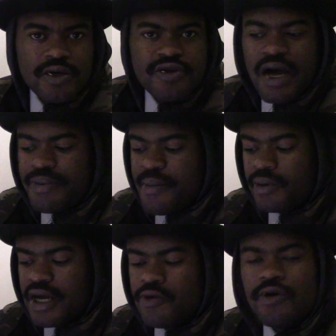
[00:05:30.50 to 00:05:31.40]
you got people
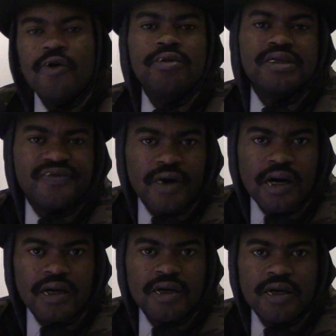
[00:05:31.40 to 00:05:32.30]
like who cool as
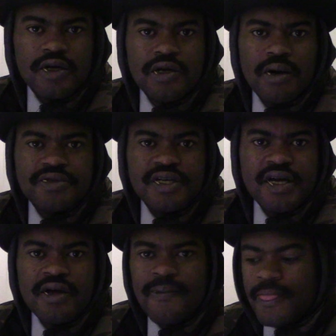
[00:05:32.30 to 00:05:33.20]
fuck, you know what I'm
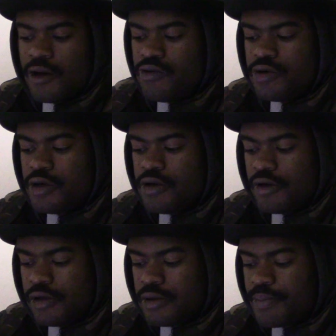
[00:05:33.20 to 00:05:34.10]
saying? Who
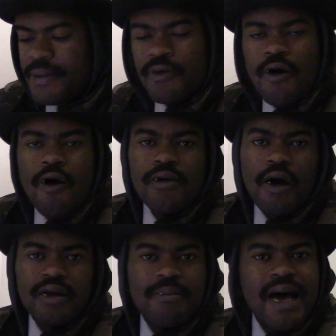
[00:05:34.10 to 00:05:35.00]
the people who own
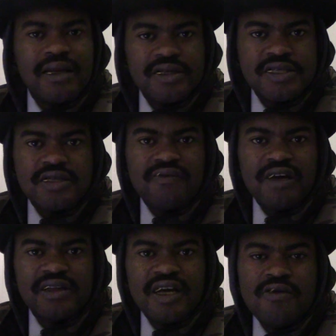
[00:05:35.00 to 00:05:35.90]
all the Malleys and stuff
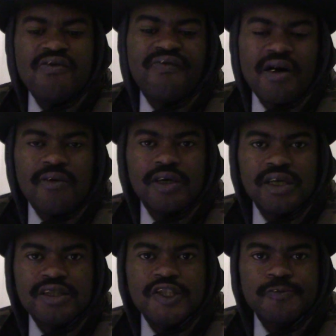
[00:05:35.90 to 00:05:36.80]
like that who fuck with
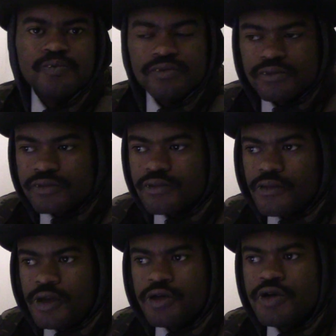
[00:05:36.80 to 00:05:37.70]
us,
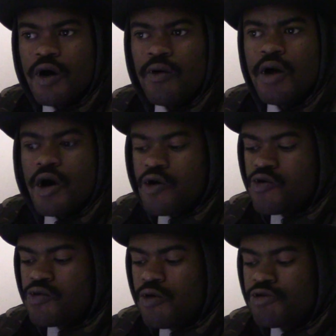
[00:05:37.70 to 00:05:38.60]
you know,
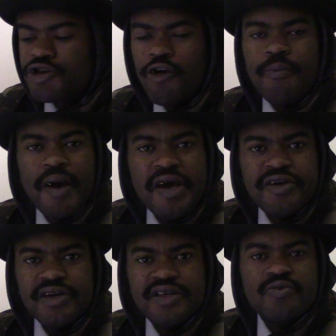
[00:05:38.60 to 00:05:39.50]
who show
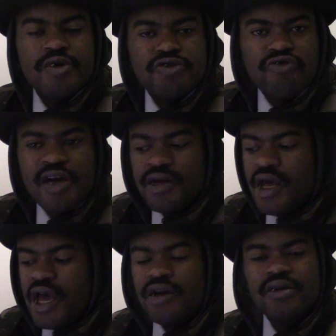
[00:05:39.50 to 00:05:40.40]
patience and restraint
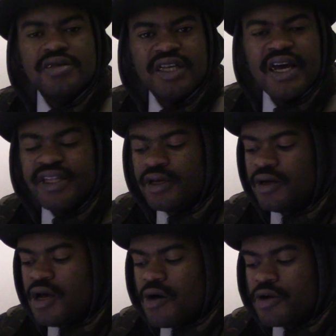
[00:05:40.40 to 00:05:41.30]
and
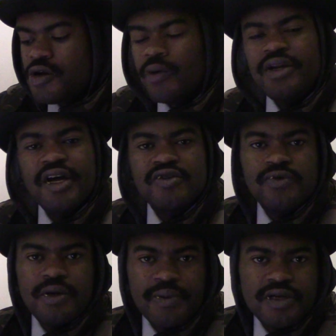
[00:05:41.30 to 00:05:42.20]
understanding, you know, when niggas
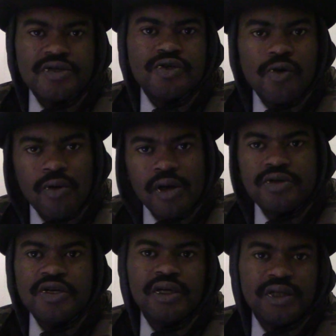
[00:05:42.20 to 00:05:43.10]
went up in your store and
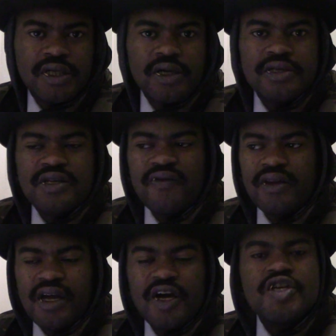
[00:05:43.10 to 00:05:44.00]
took your liquor and stuff
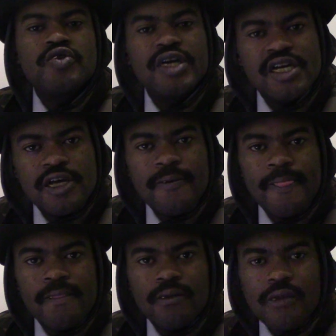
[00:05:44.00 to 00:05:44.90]
like that because you get it.
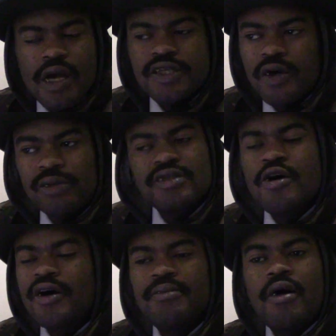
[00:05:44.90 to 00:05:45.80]
And so I'm not
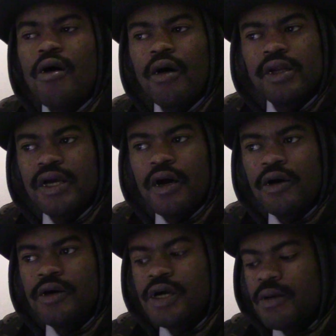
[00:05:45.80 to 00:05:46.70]
talking about all of
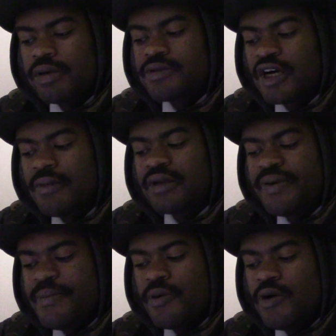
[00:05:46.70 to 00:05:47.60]
y'all, but I'm talking about the
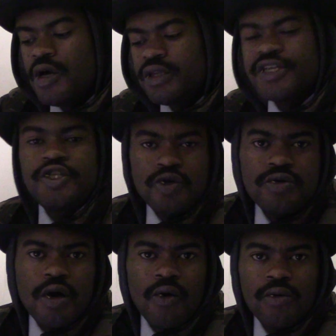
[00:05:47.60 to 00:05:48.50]
people that you
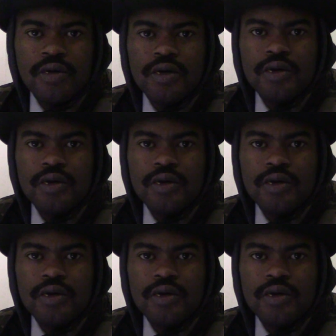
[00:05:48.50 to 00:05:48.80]
know,